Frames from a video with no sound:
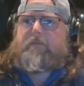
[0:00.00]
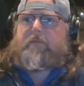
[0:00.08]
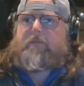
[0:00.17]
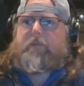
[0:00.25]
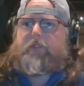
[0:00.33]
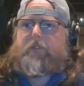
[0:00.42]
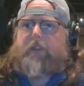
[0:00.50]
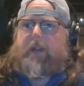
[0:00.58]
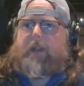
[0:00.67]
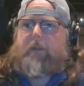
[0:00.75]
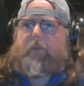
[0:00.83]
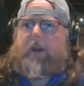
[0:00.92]

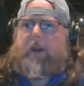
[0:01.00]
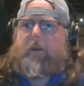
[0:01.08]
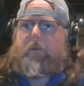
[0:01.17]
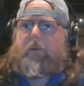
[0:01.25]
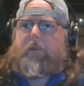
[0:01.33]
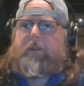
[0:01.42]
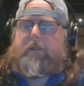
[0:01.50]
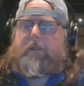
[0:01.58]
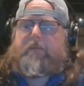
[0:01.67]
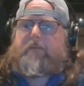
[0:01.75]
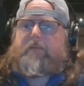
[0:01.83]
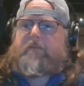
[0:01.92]
second round.
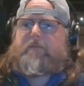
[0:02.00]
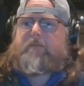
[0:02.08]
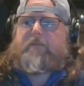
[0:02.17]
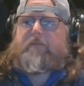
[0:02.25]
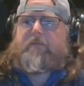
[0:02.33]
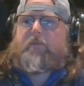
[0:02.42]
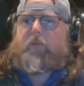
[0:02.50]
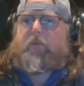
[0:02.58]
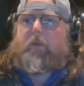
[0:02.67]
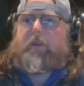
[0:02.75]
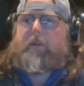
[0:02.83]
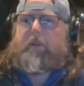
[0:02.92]

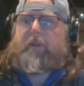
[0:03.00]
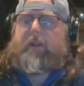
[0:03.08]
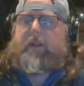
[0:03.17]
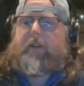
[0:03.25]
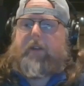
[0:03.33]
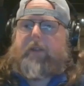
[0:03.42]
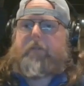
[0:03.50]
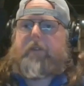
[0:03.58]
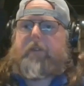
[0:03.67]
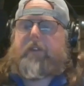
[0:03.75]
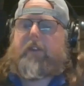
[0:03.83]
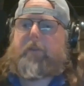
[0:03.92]
What would he have been, like
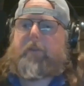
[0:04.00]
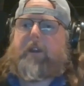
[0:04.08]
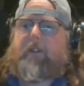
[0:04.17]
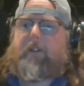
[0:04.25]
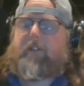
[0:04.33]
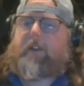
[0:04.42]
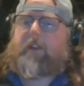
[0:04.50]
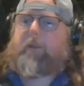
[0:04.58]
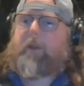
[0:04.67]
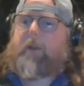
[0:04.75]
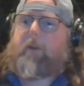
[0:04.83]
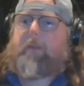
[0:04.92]
15th pick of the second
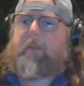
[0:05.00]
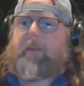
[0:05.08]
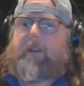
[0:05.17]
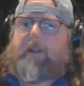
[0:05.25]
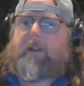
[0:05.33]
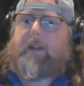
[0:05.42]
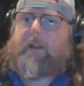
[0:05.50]
round maybe?